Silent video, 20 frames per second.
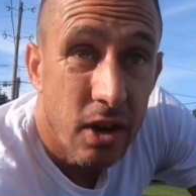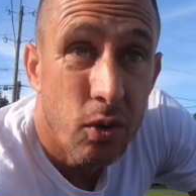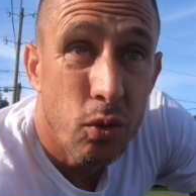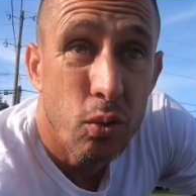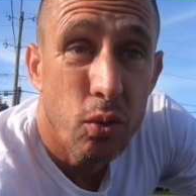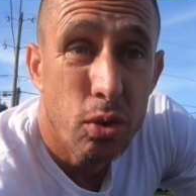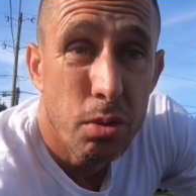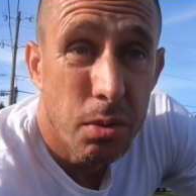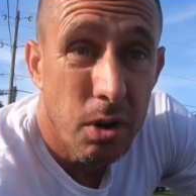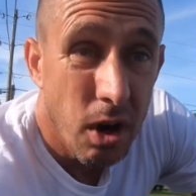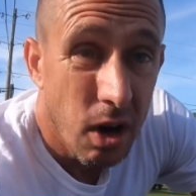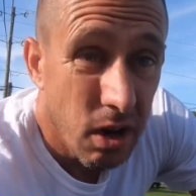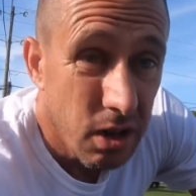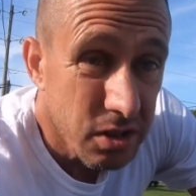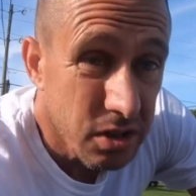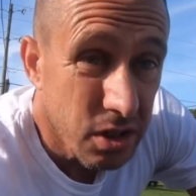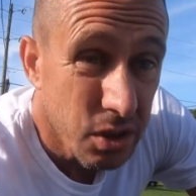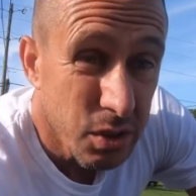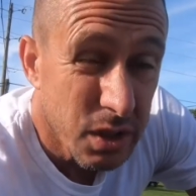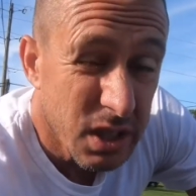Rumor
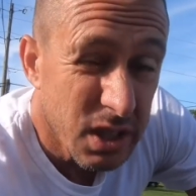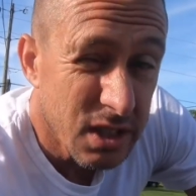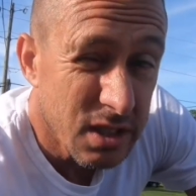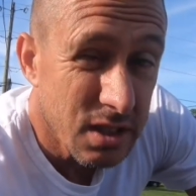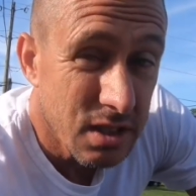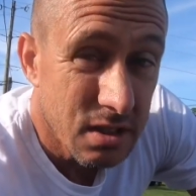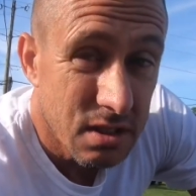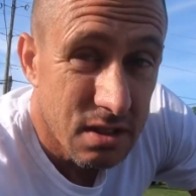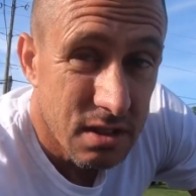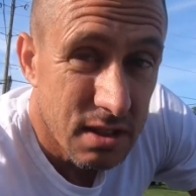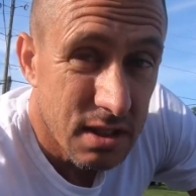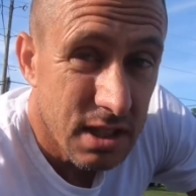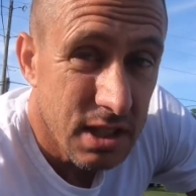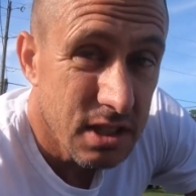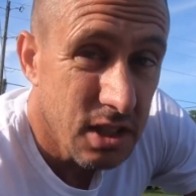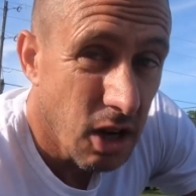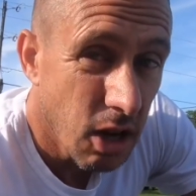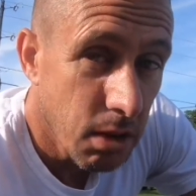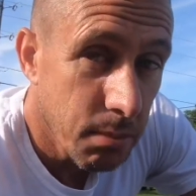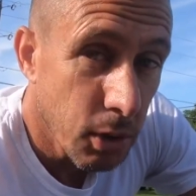also is he's
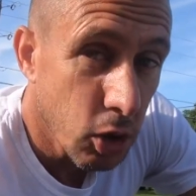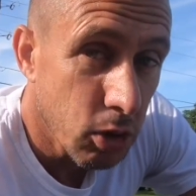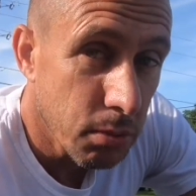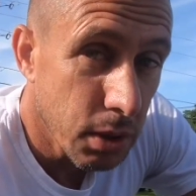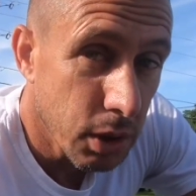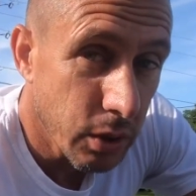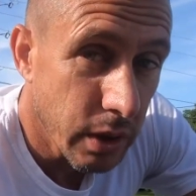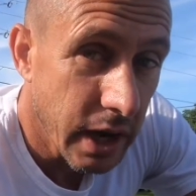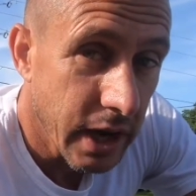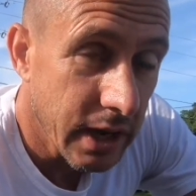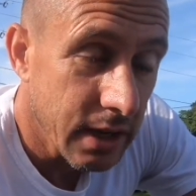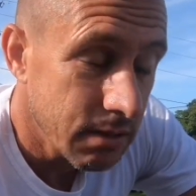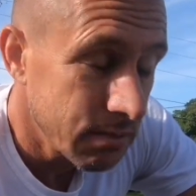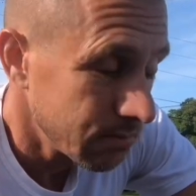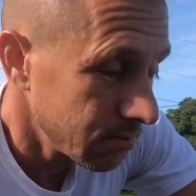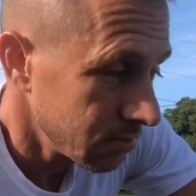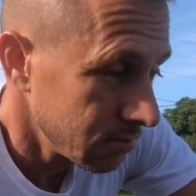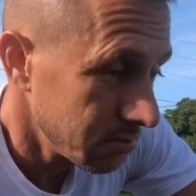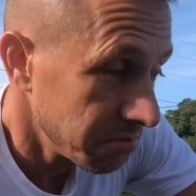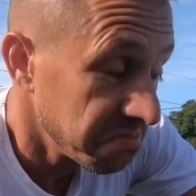a car motorboat guy.
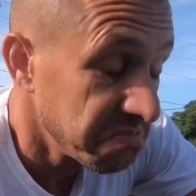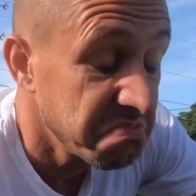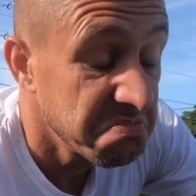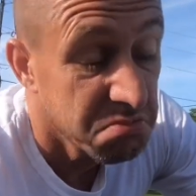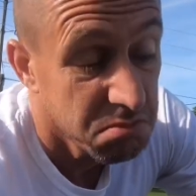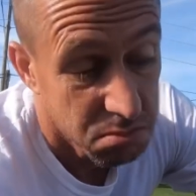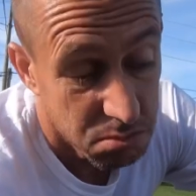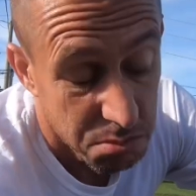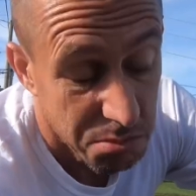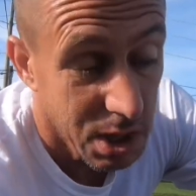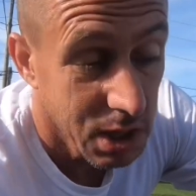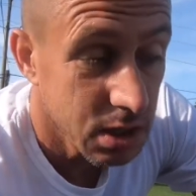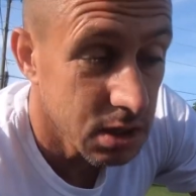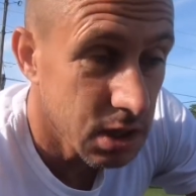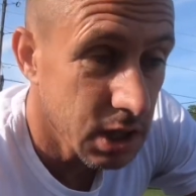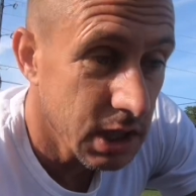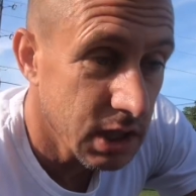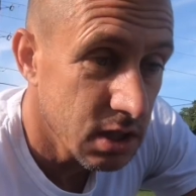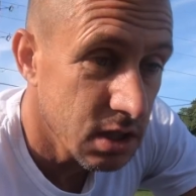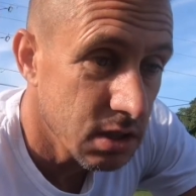Makes
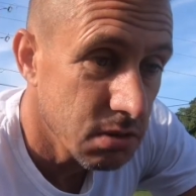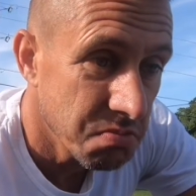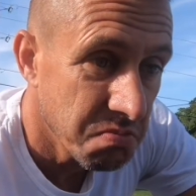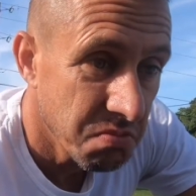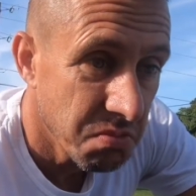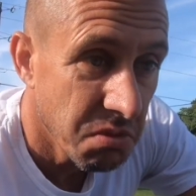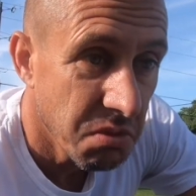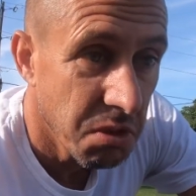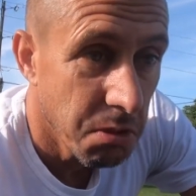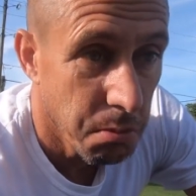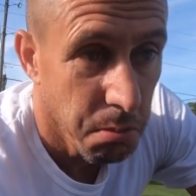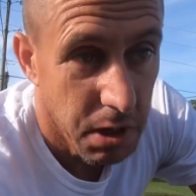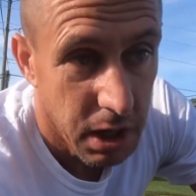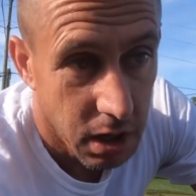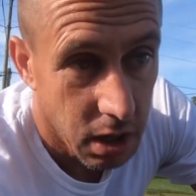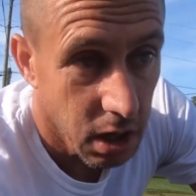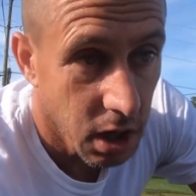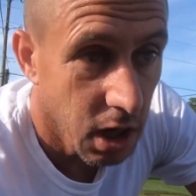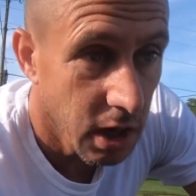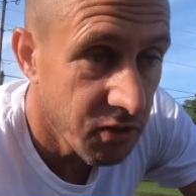sense. Bigger
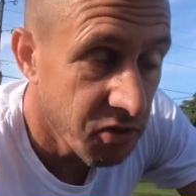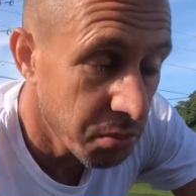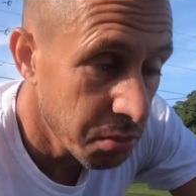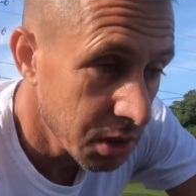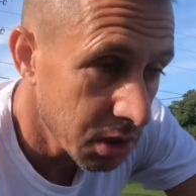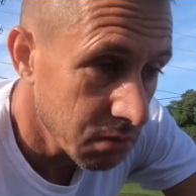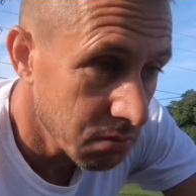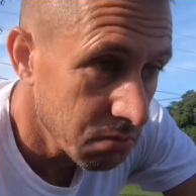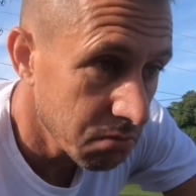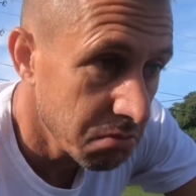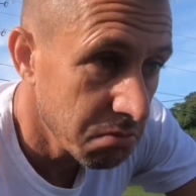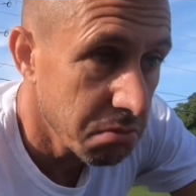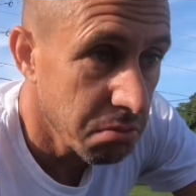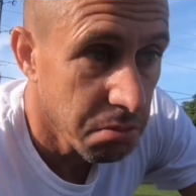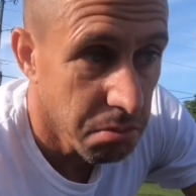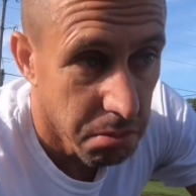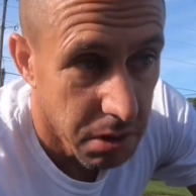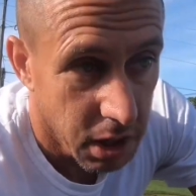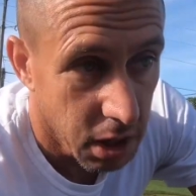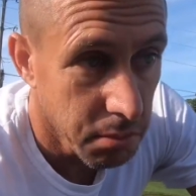government,
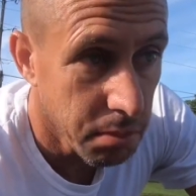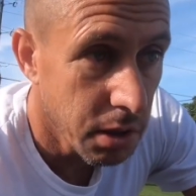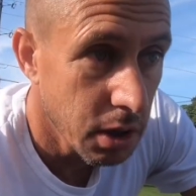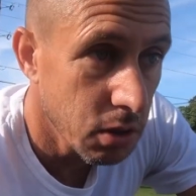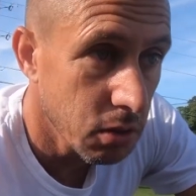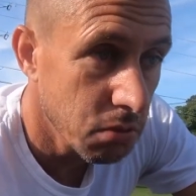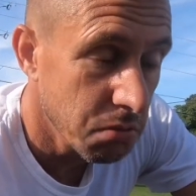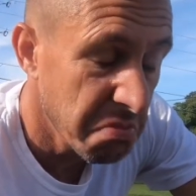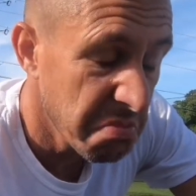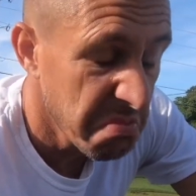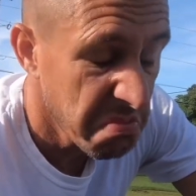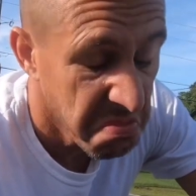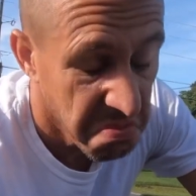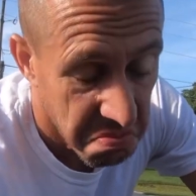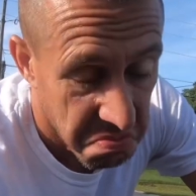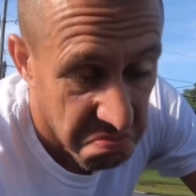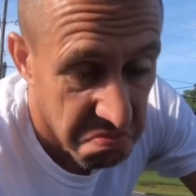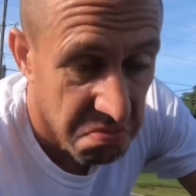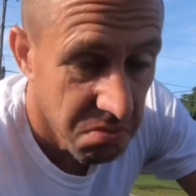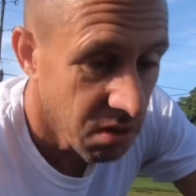bigger boat,
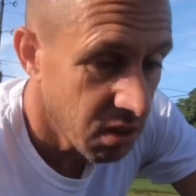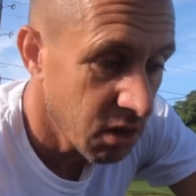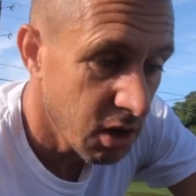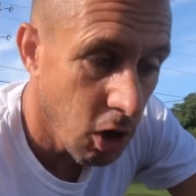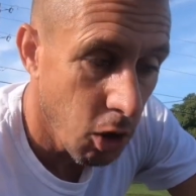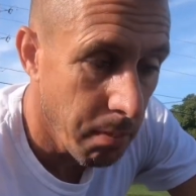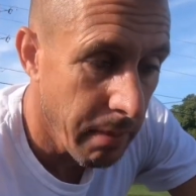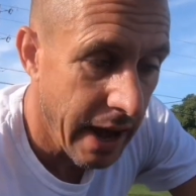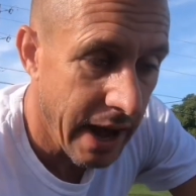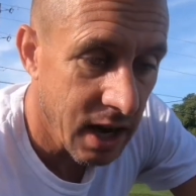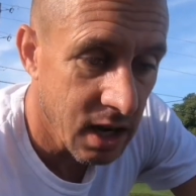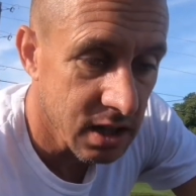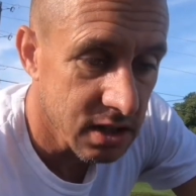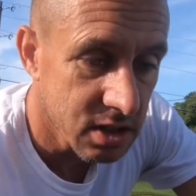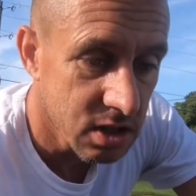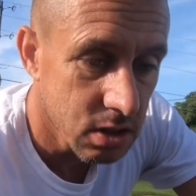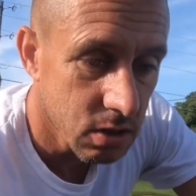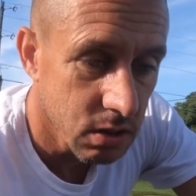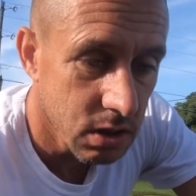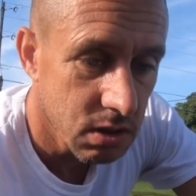no balance
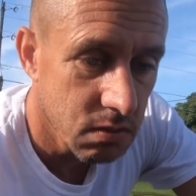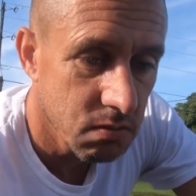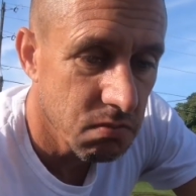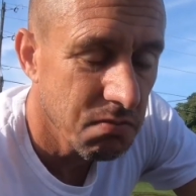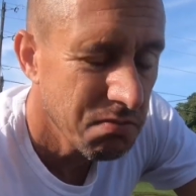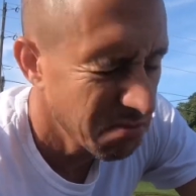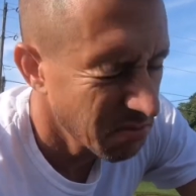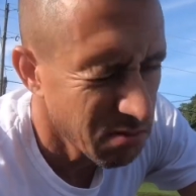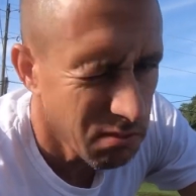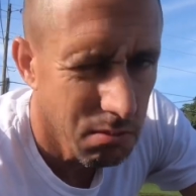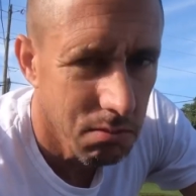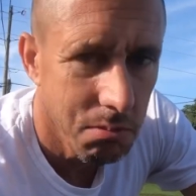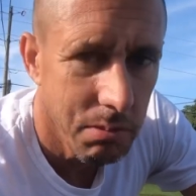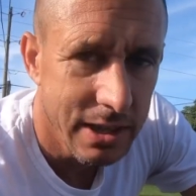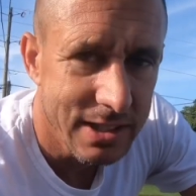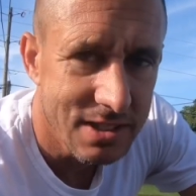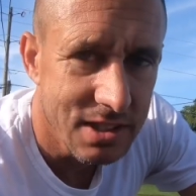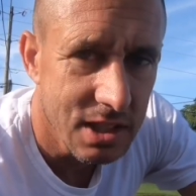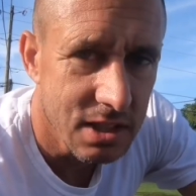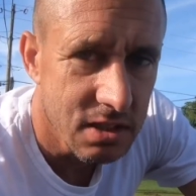to it.
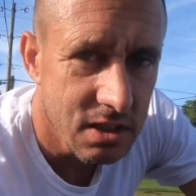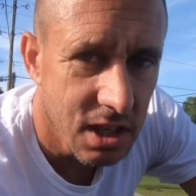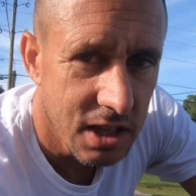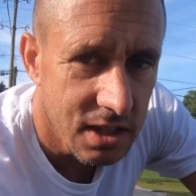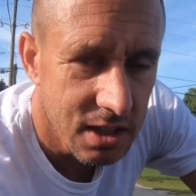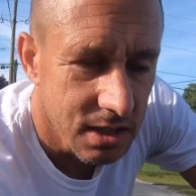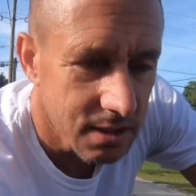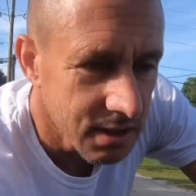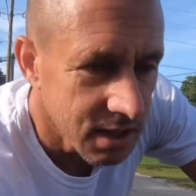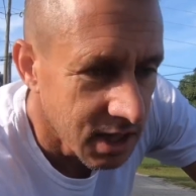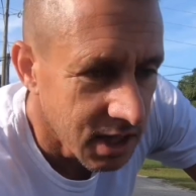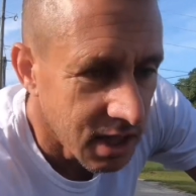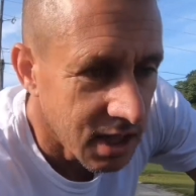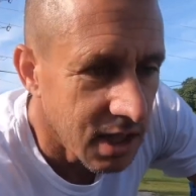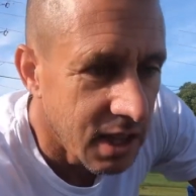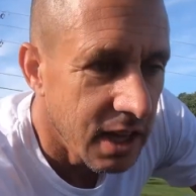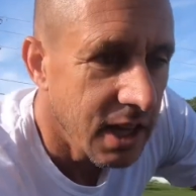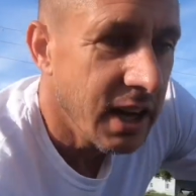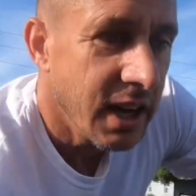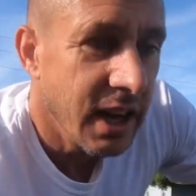Makes sense, doesn't it?
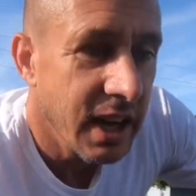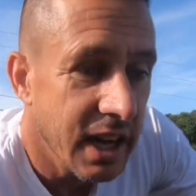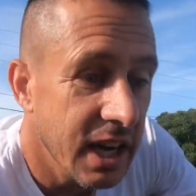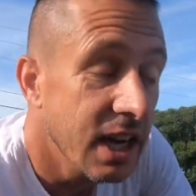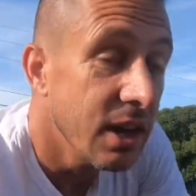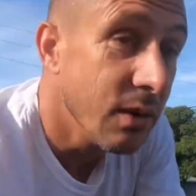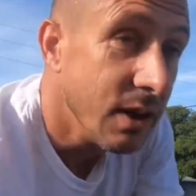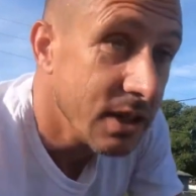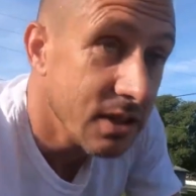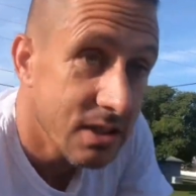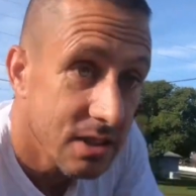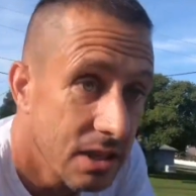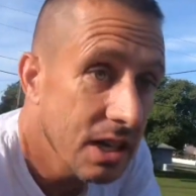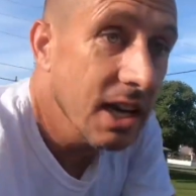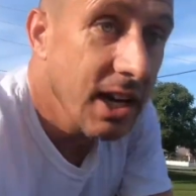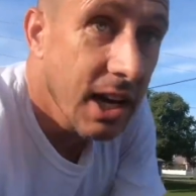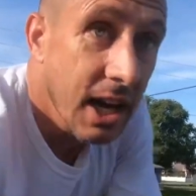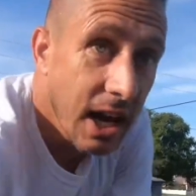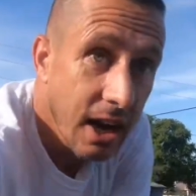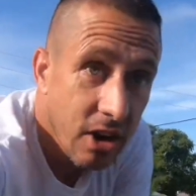Anyways,
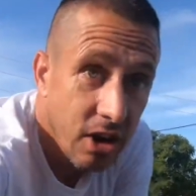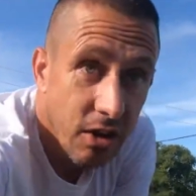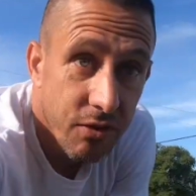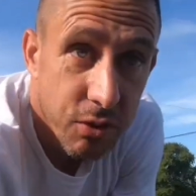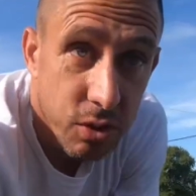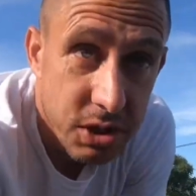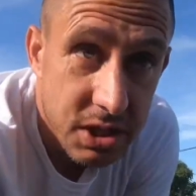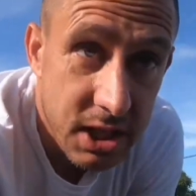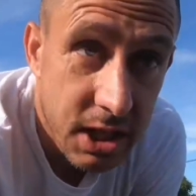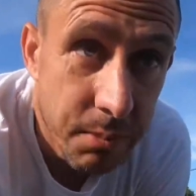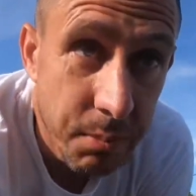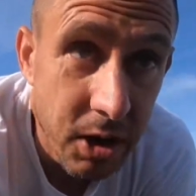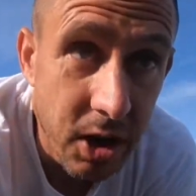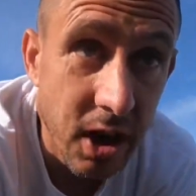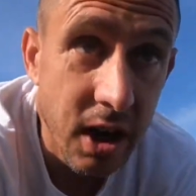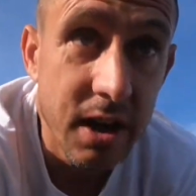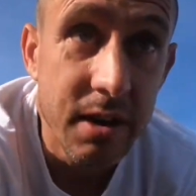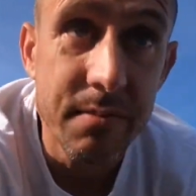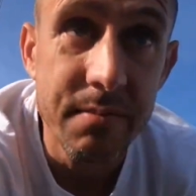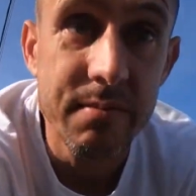I don't know if we'll see him or
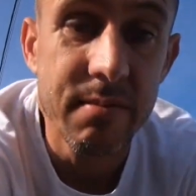not.